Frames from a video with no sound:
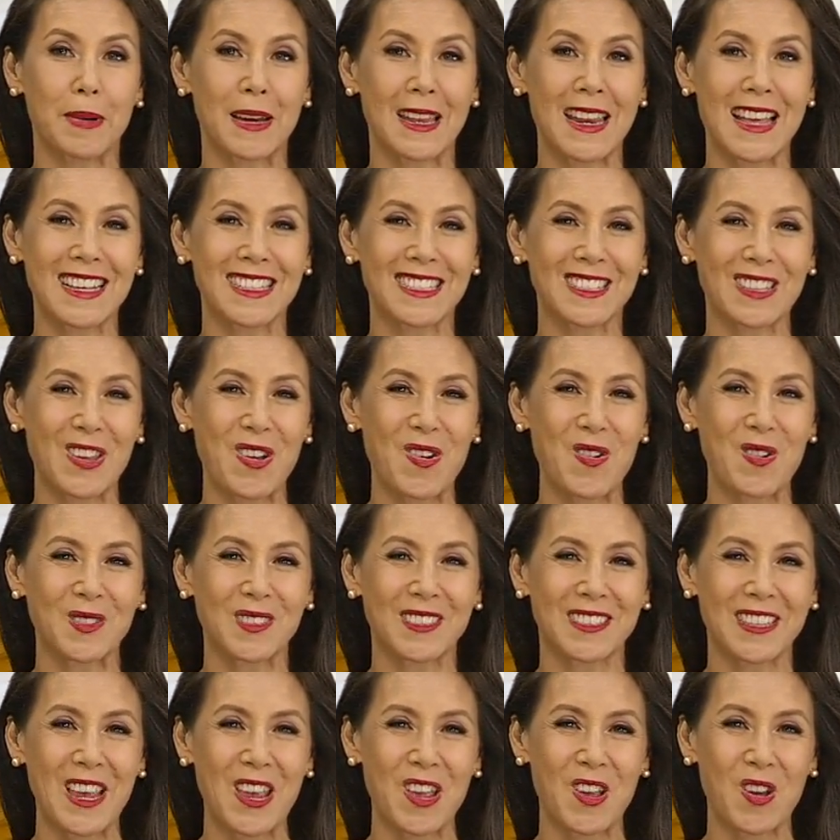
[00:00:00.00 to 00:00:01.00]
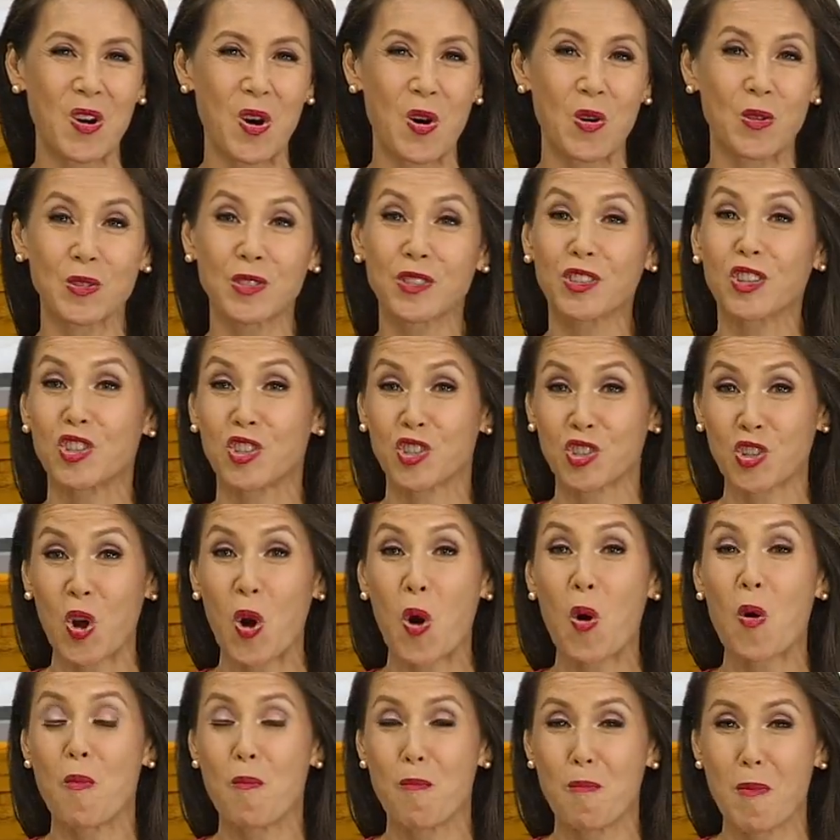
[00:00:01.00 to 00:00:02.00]
but as the old saying goes, the
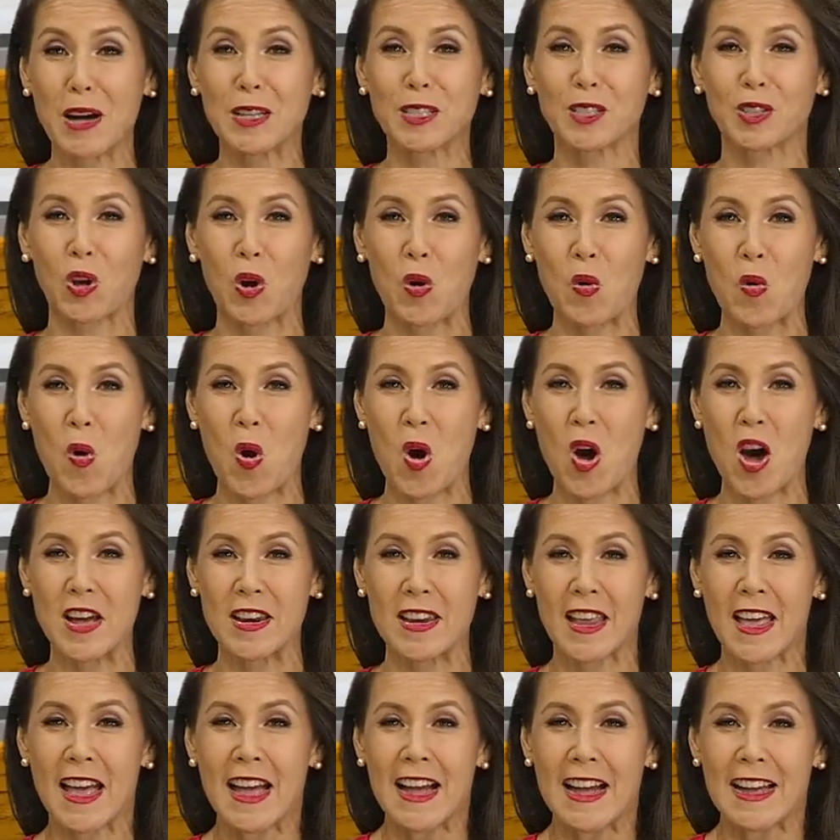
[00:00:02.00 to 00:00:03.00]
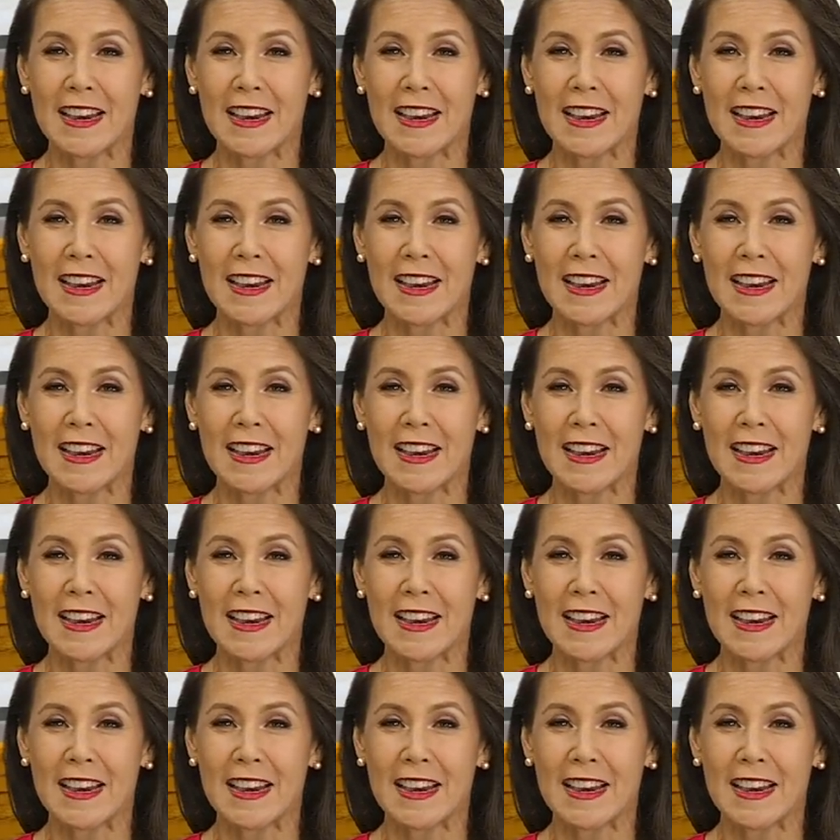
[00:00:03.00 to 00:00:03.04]
show must go on.